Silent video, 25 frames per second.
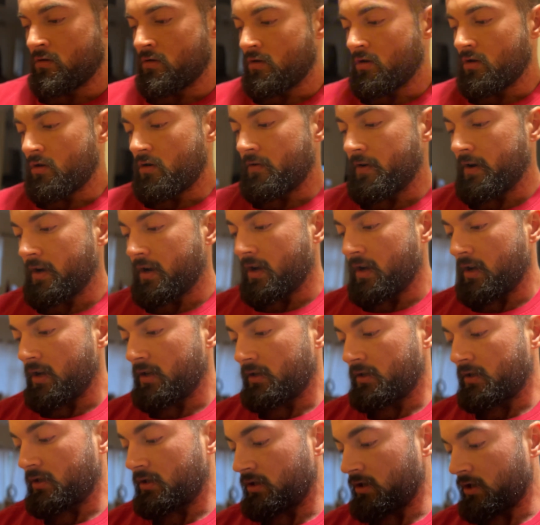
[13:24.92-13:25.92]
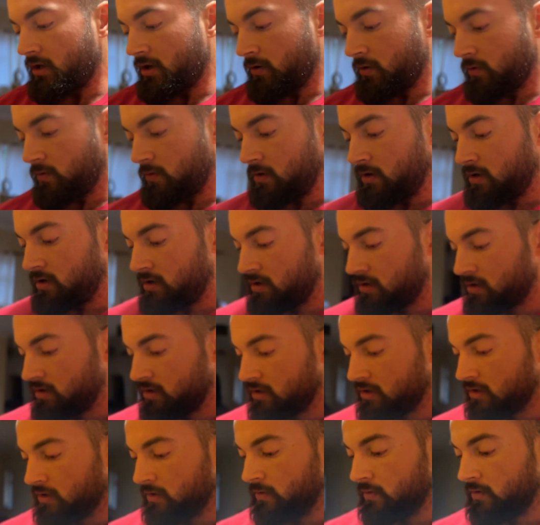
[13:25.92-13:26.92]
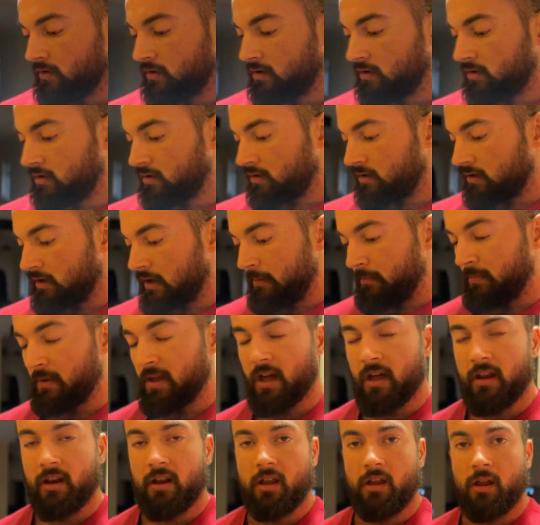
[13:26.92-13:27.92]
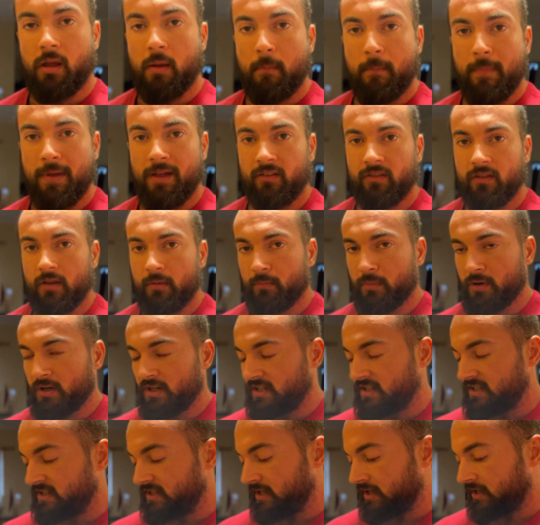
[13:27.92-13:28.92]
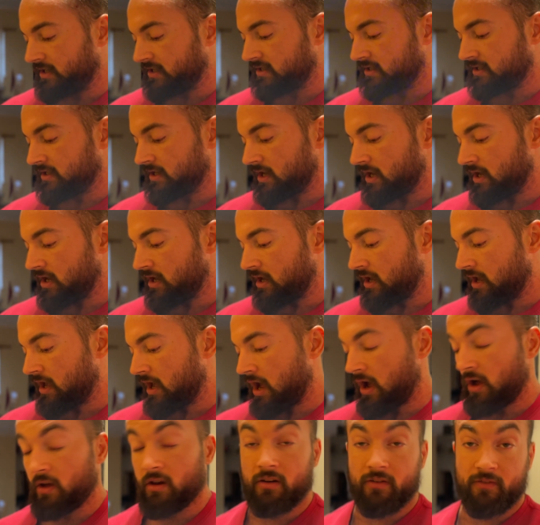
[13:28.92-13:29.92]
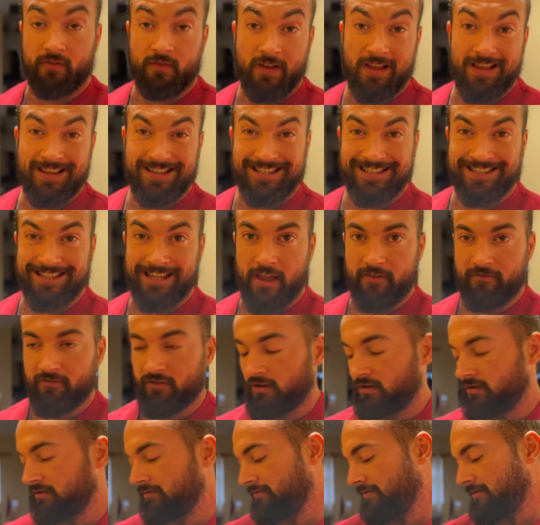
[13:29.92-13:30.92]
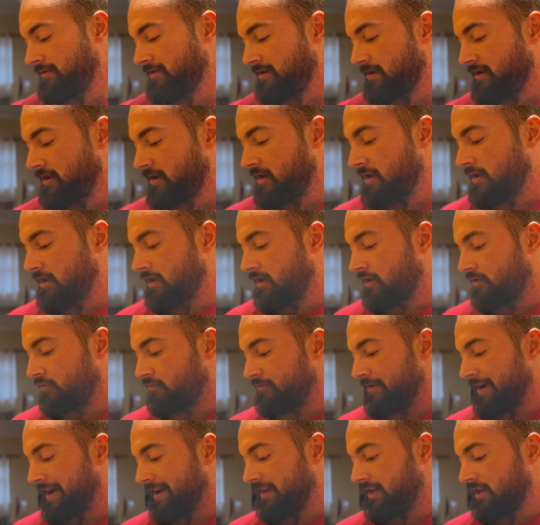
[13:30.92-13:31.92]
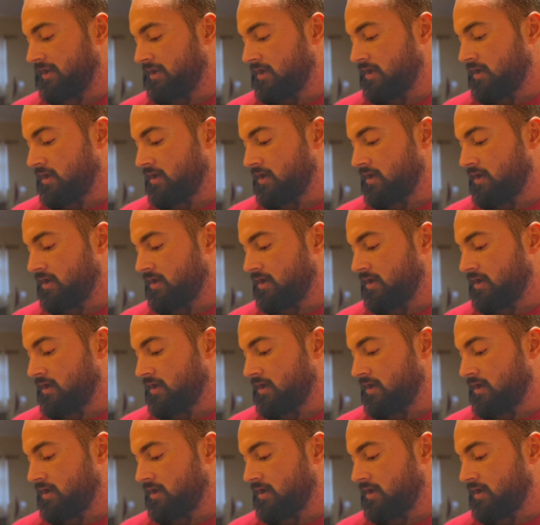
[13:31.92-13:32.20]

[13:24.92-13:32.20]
Alright guys, so I'm getting meal number 6 out of 7 ready.